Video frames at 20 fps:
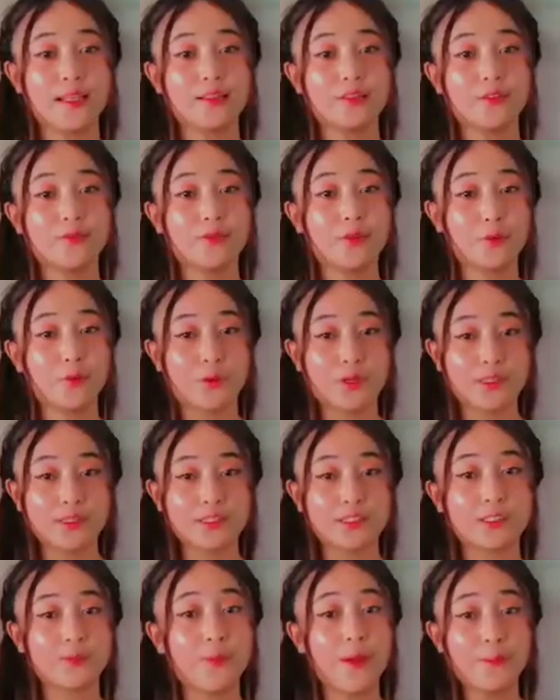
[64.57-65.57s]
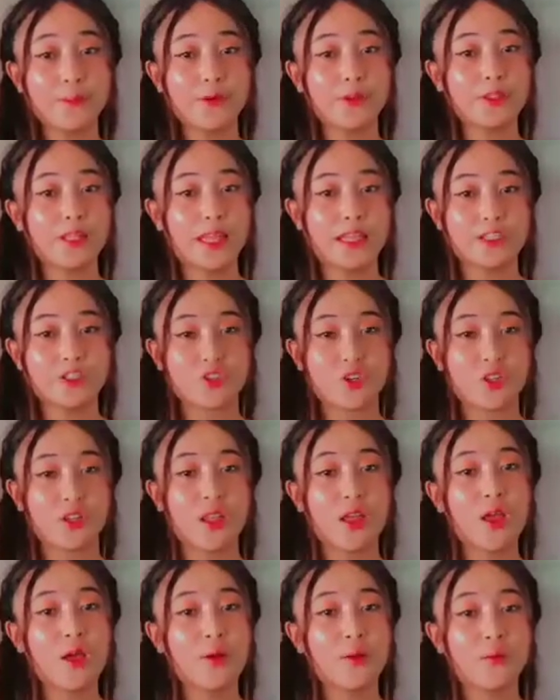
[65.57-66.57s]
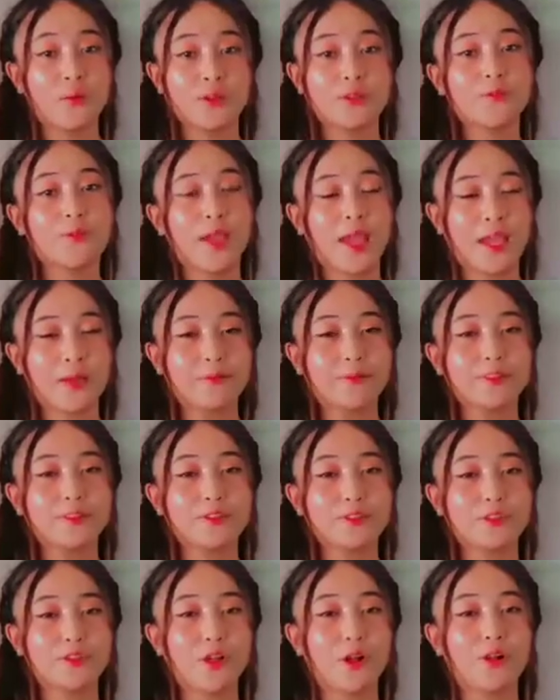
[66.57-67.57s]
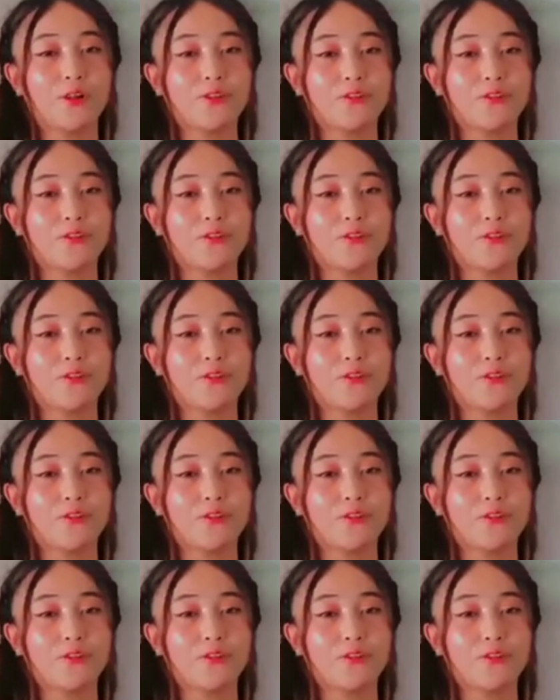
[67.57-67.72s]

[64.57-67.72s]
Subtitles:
of the world's population would be able to solve.